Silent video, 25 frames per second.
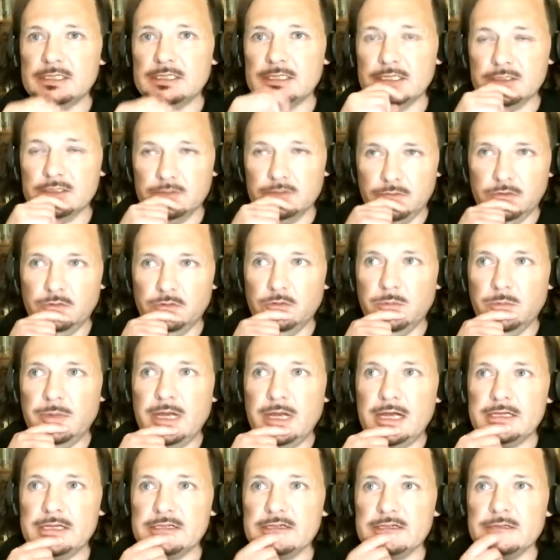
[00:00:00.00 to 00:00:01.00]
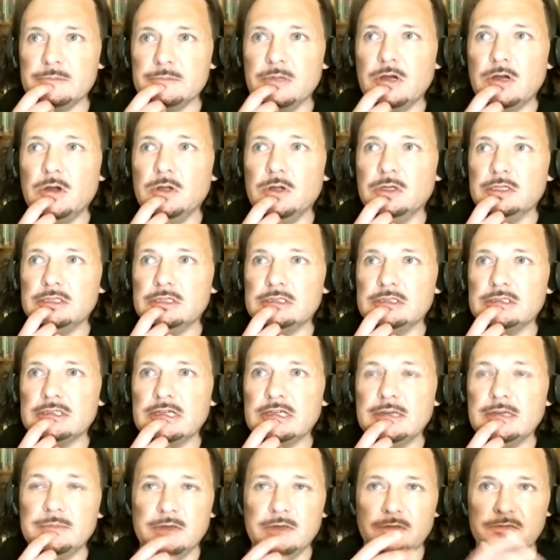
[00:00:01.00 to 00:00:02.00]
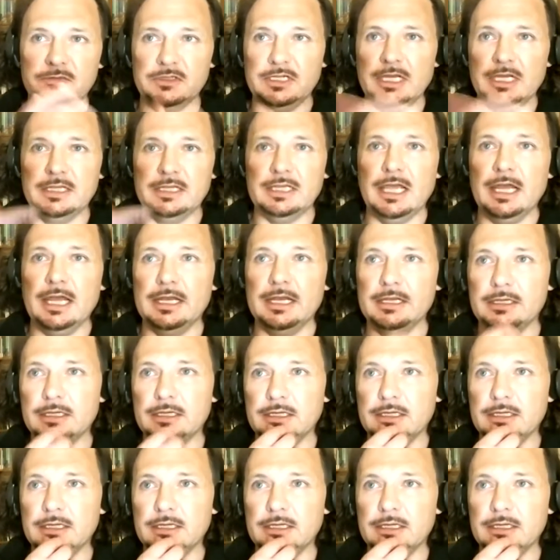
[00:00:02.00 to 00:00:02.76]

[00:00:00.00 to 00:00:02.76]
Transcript: There's a rural party in Poland, and you often get that,